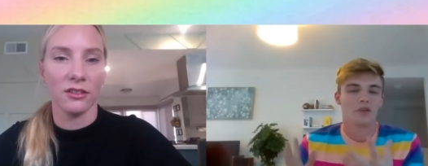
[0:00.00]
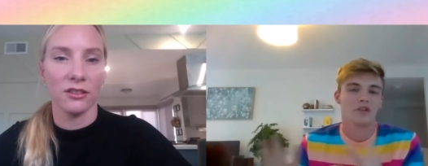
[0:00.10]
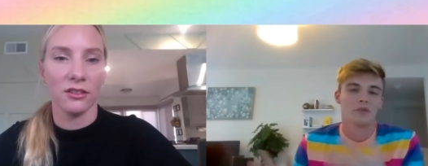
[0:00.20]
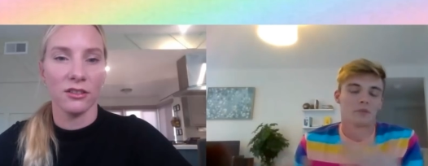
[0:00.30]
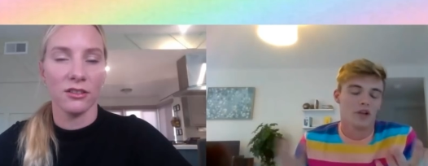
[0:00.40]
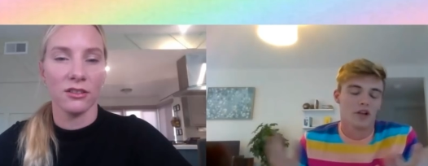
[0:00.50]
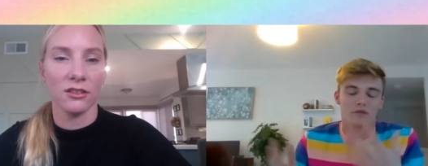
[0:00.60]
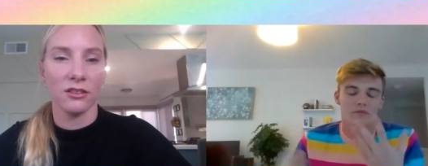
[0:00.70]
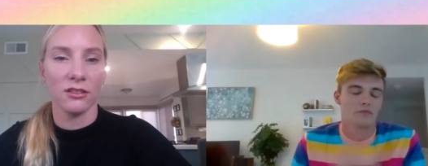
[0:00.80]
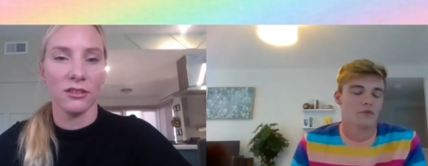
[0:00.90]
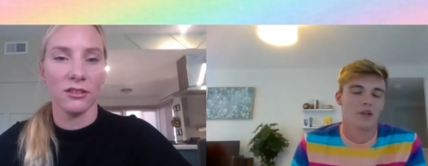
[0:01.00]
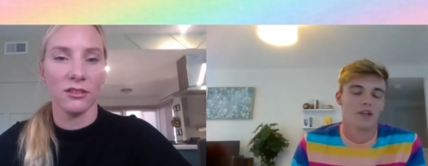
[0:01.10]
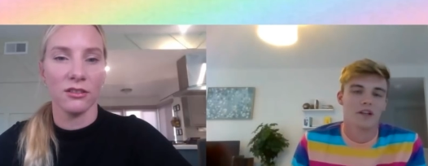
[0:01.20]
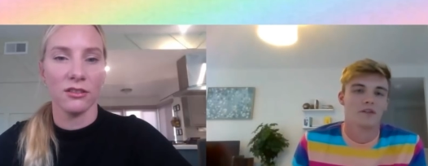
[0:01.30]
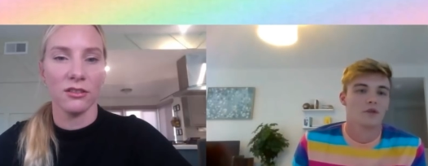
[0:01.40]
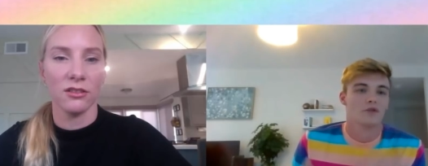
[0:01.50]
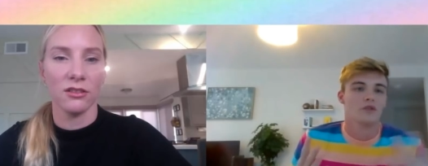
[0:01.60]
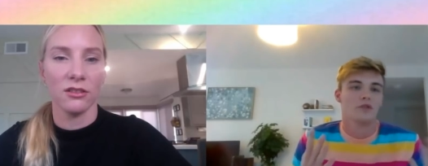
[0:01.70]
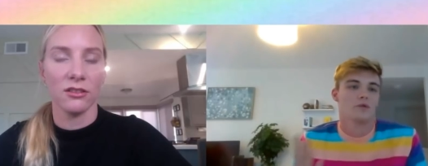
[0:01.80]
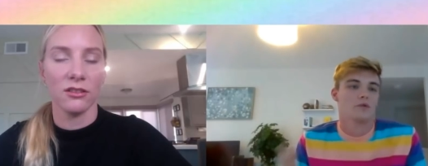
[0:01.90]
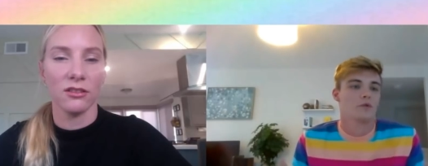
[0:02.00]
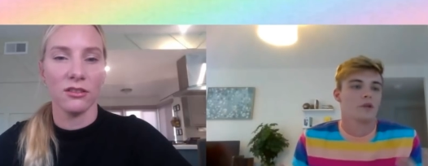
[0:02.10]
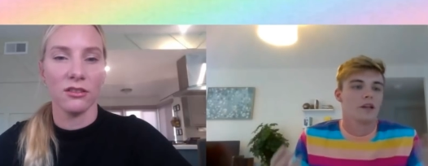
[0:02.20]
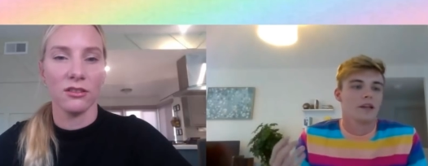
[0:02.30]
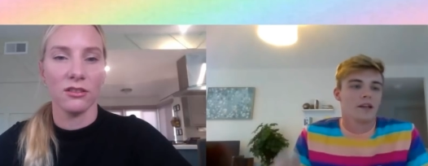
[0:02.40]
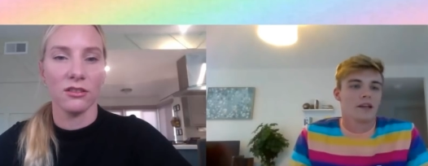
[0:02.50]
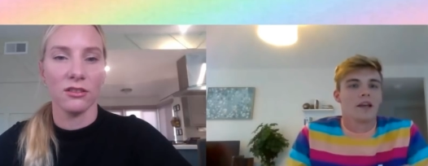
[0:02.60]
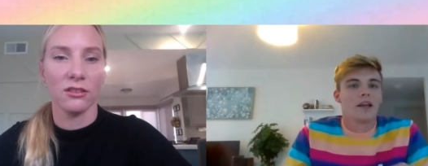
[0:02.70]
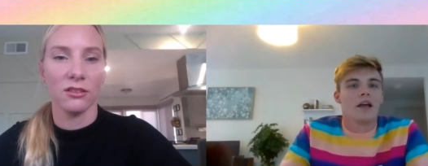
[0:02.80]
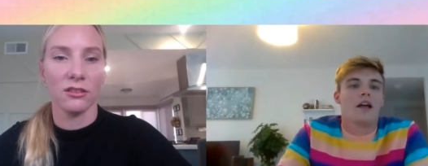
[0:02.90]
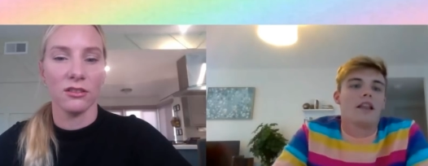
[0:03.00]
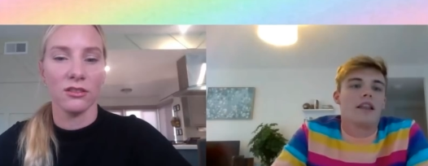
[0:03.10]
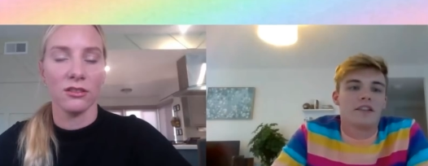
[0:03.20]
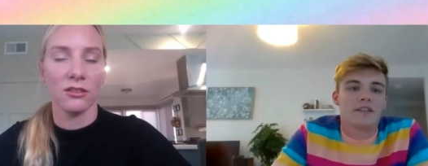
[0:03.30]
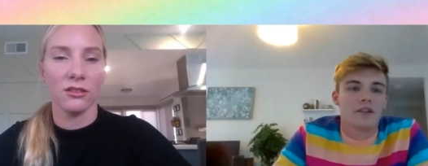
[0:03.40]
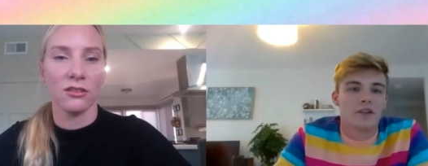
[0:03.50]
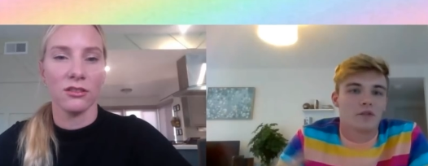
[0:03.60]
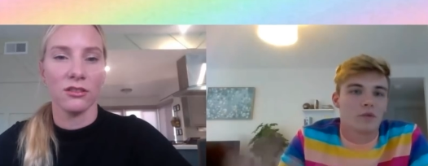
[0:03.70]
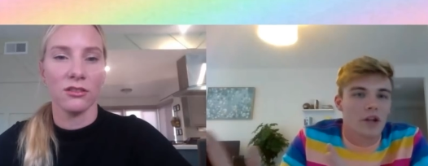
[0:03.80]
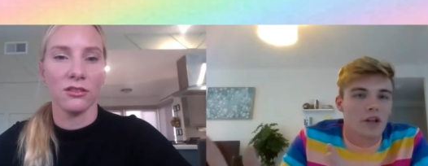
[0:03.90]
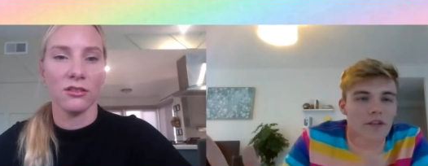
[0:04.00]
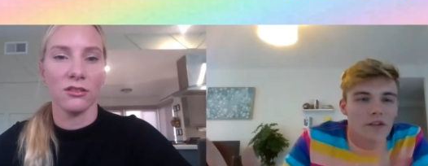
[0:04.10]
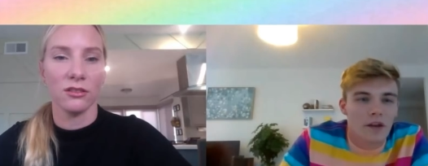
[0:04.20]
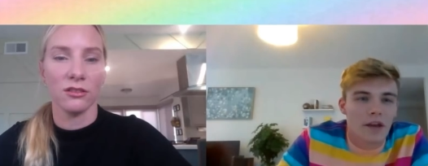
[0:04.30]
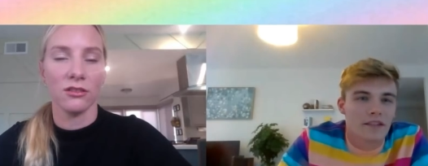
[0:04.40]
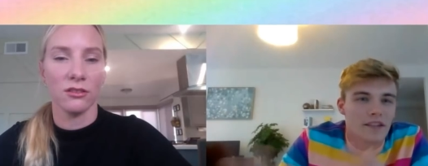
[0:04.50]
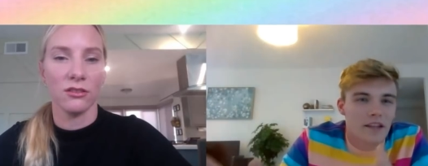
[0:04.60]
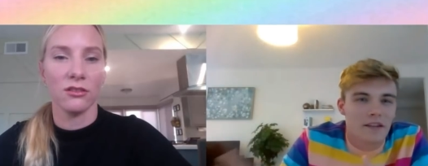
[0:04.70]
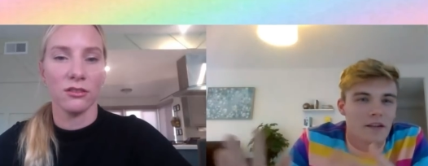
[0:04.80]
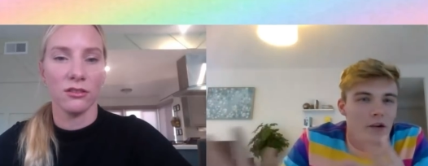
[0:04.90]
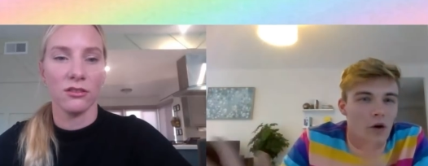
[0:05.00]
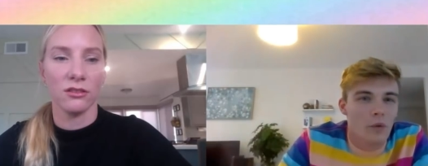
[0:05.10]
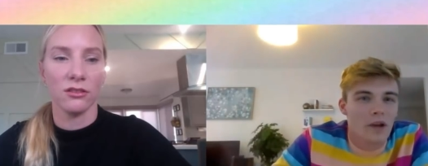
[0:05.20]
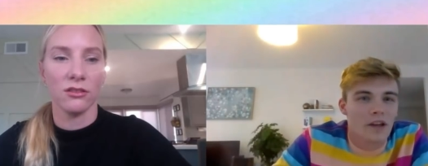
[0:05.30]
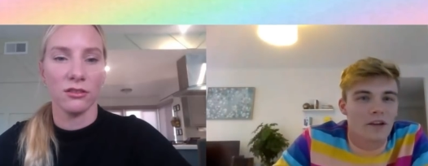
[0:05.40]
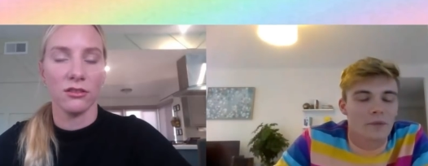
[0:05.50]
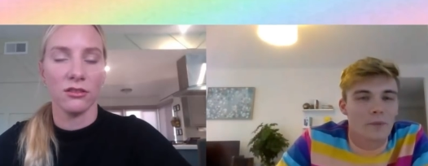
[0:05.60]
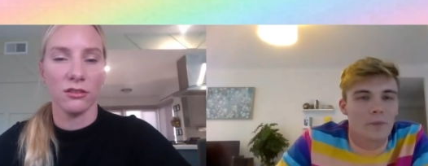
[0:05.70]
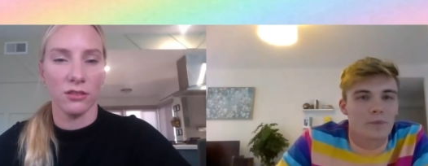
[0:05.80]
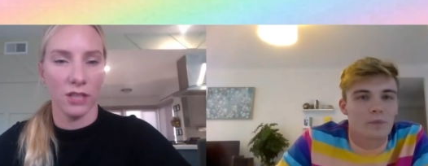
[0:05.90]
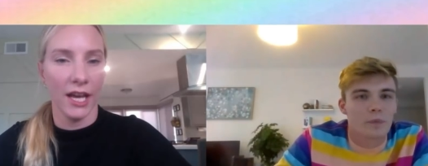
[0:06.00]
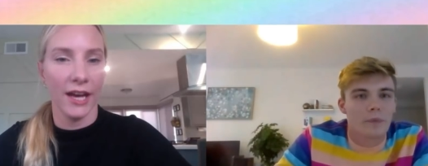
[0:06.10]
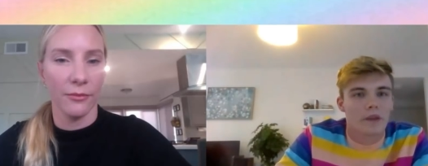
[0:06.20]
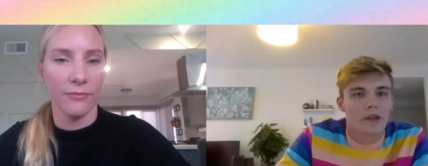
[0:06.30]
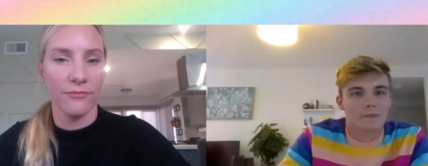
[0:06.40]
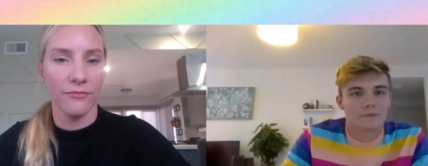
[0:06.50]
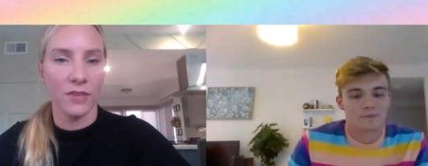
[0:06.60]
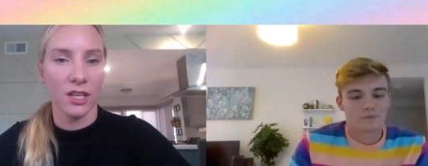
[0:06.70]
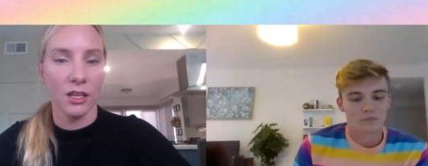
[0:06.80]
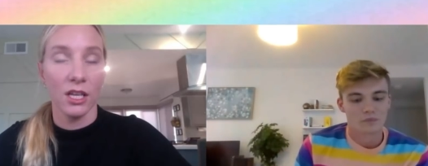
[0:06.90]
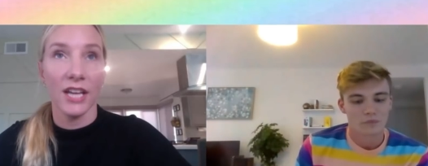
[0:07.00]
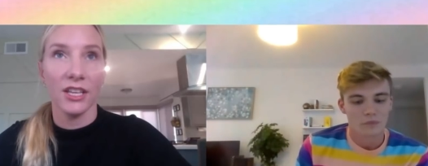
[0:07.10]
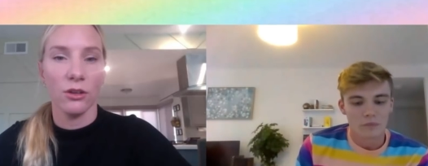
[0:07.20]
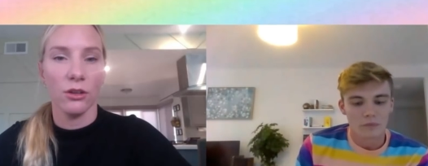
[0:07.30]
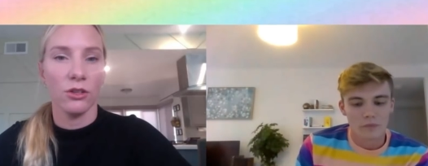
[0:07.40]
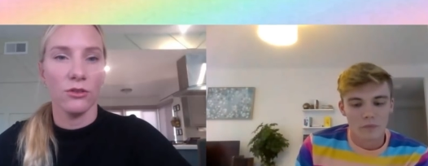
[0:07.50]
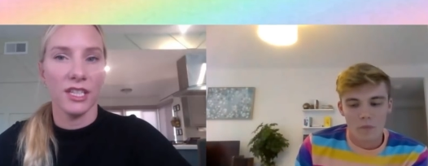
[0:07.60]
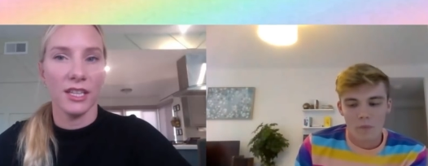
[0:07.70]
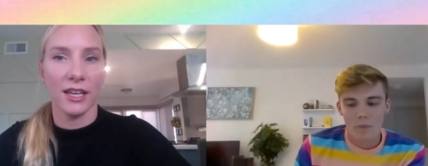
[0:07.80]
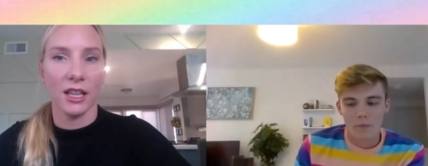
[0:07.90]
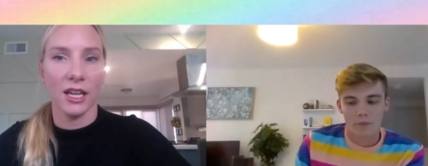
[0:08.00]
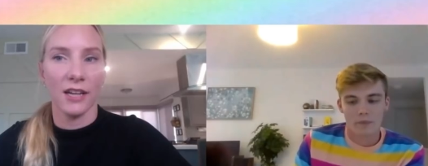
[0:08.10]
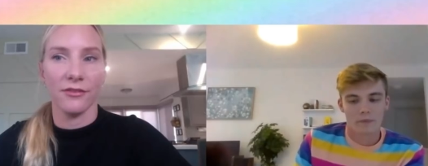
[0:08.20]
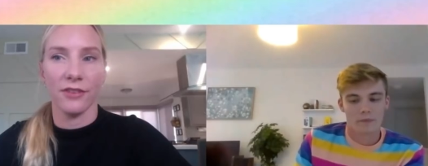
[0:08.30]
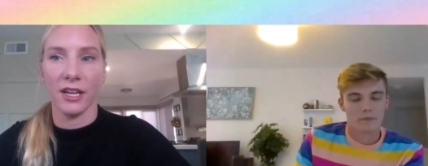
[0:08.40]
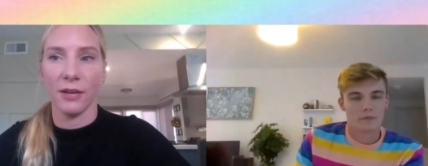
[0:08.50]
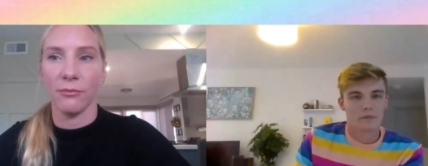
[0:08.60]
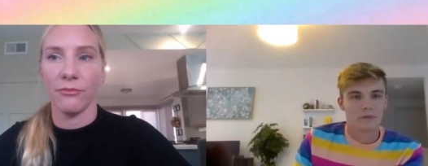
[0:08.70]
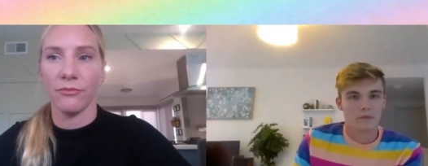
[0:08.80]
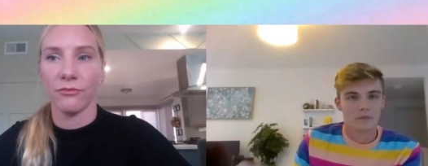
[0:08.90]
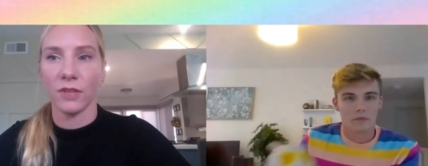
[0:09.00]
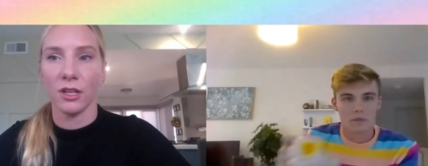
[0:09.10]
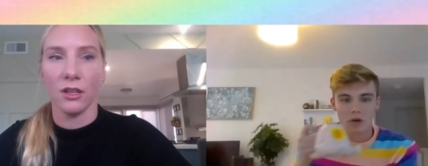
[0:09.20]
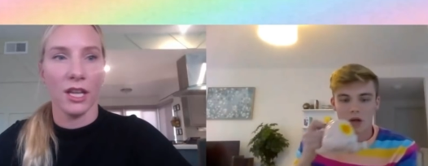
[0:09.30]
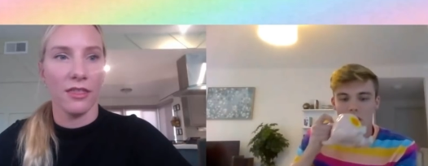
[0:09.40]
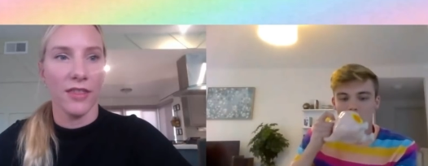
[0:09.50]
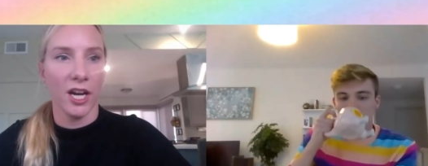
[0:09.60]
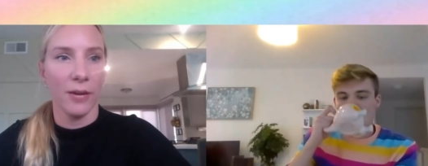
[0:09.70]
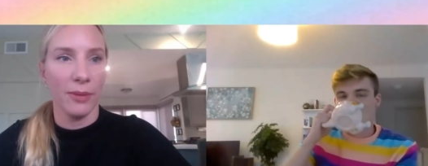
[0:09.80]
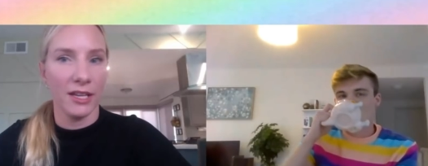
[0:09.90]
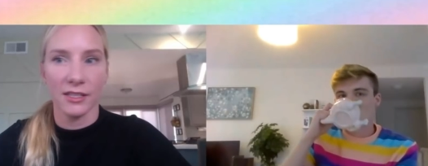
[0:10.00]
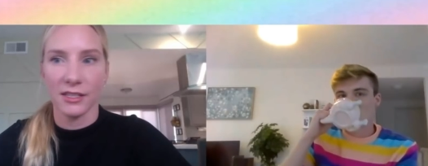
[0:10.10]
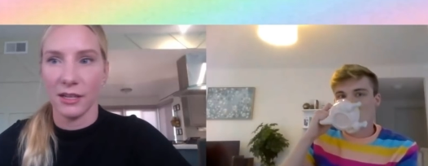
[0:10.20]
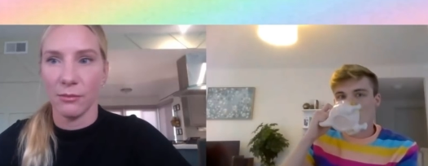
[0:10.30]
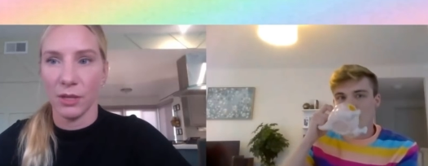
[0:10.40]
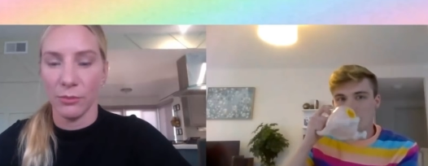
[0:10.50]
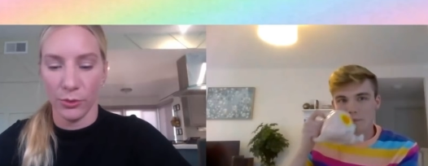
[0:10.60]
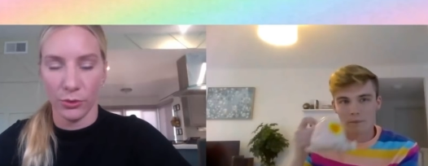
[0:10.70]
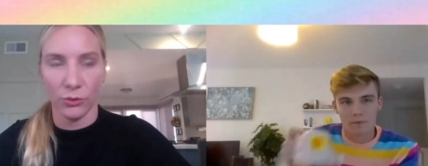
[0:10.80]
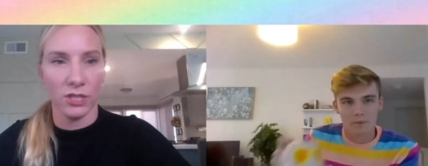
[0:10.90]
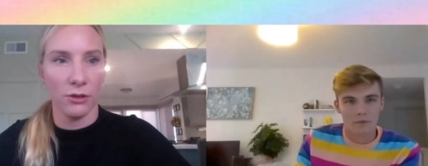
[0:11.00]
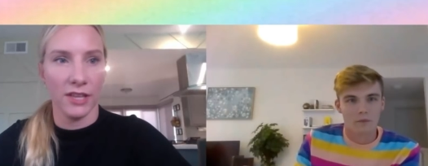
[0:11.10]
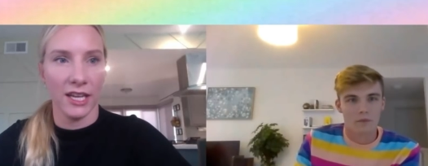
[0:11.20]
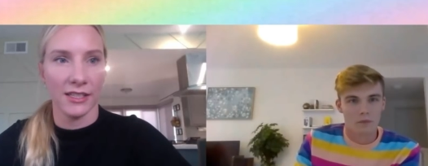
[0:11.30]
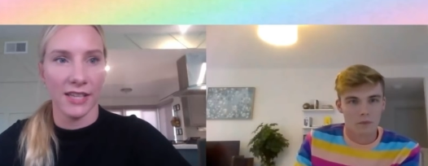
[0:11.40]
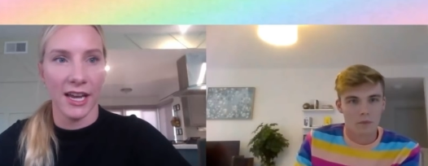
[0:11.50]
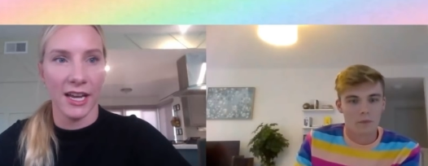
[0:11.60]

Speaker 1: sense, but not to be a dancer, just to uh, let the stress, uh, anxiety go away.
Speaker 2: Yeah, yeah you you see like a lot of um like therapists and people who deal with anxiety